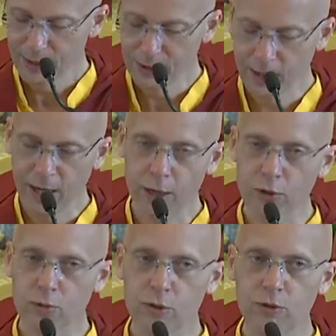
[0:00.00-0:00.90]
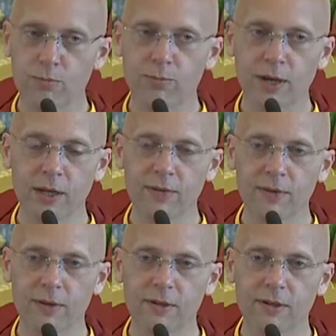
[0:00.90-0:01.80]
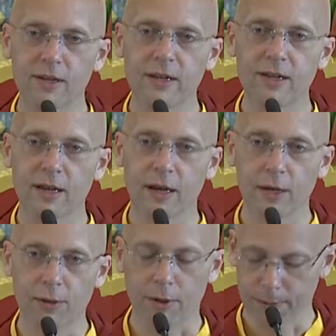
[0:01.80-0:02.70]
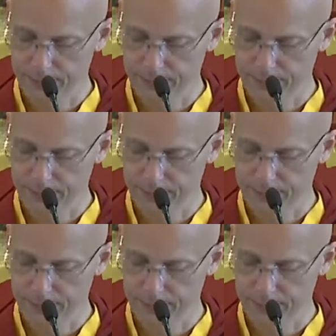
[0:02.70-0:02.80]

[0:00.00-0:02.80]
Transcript: the last one is benefit to neither.